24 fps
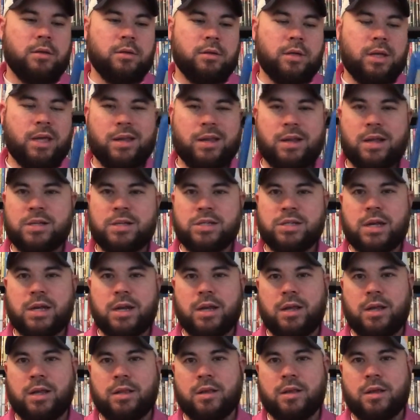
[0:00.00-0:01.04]
And I just kind of
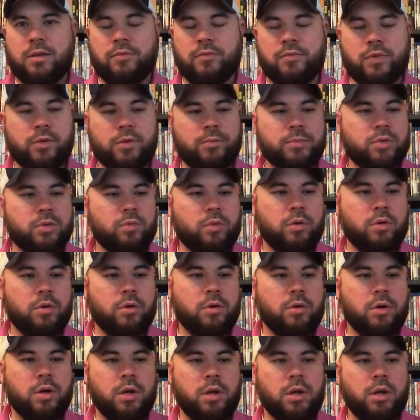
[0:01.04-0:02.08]
hate that in films where
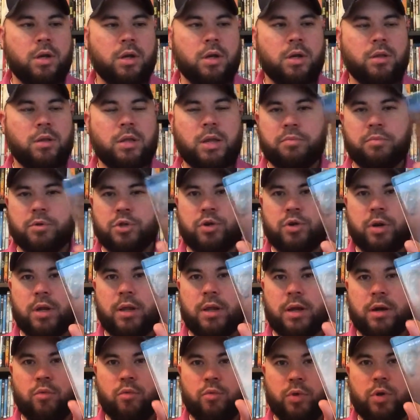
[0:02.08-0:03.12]
they portray
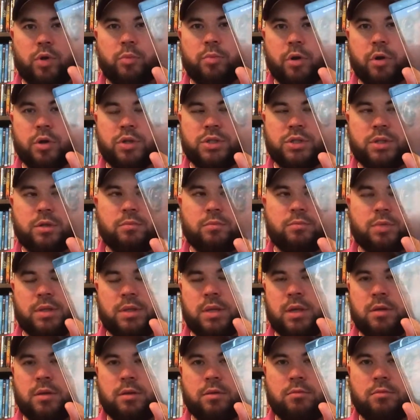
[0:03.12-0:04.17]
like a real person, but
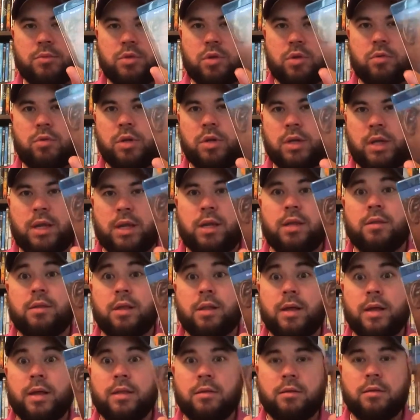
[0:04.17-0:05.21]
then don't look anything
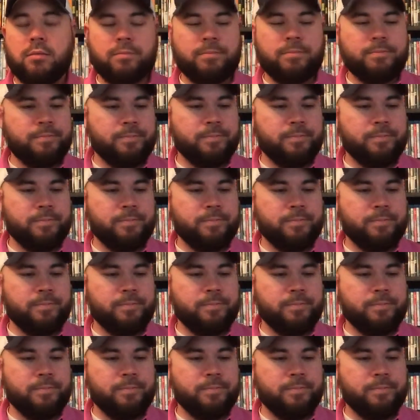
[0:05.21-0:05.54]
like them.